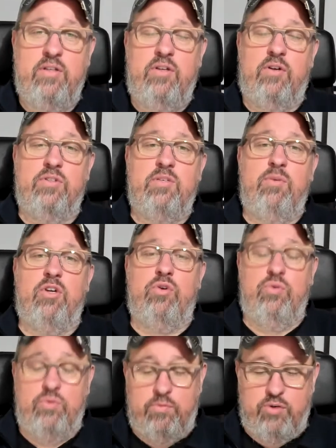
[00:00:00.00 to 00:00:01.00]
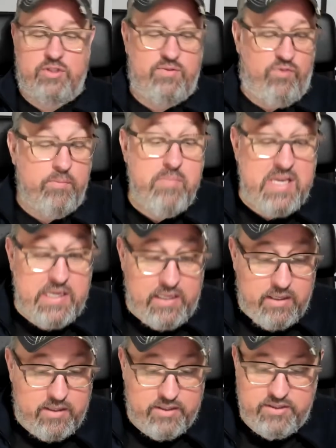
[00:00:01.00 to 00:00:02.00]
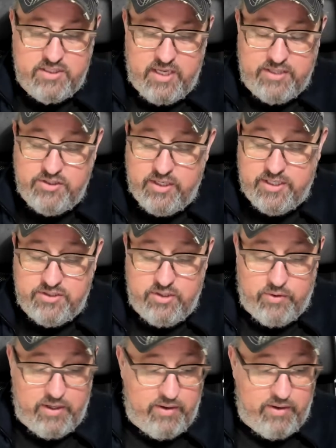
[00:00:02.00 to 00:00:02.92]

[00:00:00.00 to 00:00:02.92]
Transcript: some of the cooler books for me because, as you guys know,